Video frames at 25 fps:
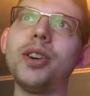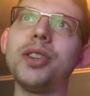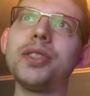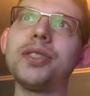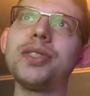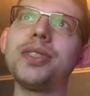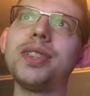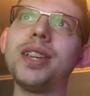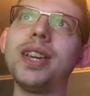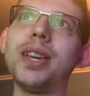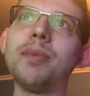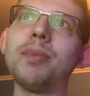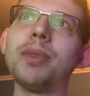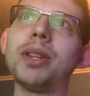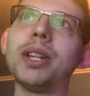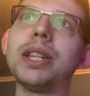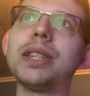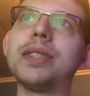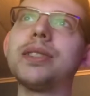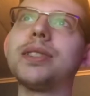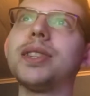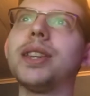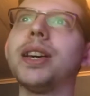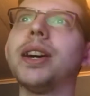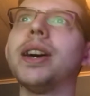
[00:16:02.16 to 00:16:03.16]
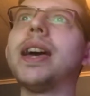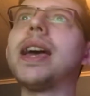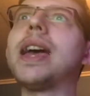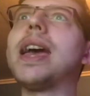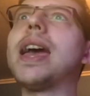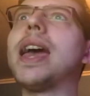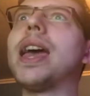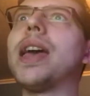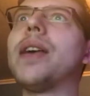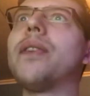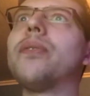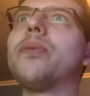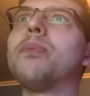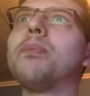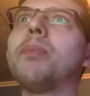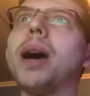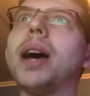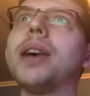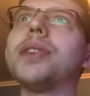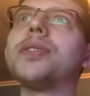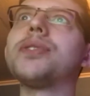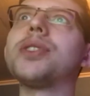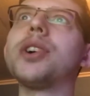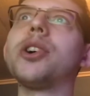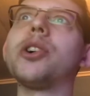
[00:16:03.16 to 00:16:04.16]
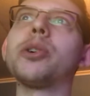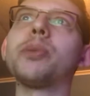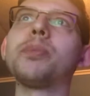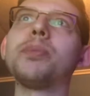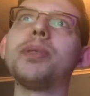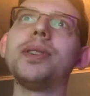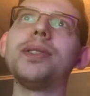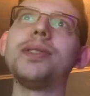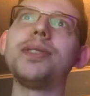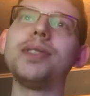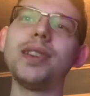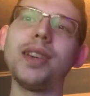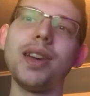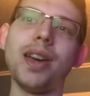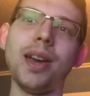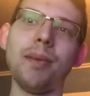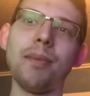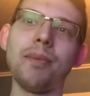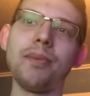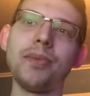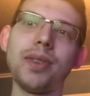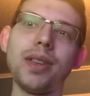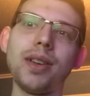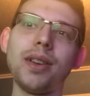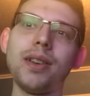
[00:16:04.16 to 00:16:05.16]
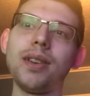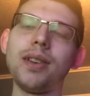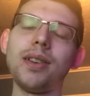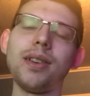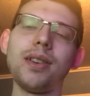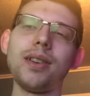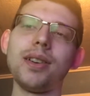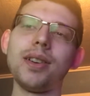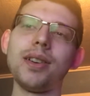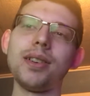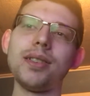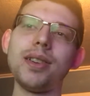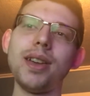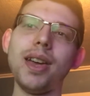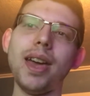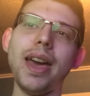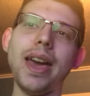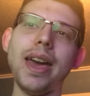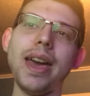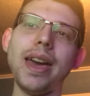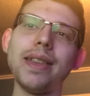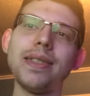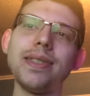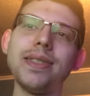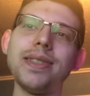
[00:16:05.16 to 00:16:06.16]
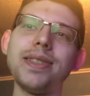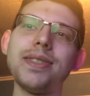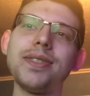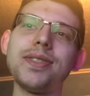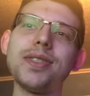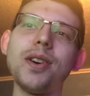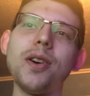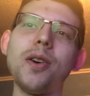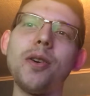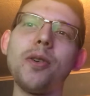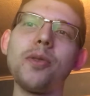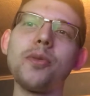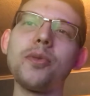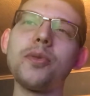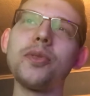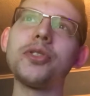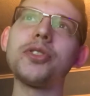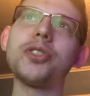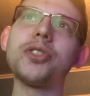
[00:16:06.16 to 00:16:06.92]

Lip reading: Steam, and it's the 8th best-selling PC game. And so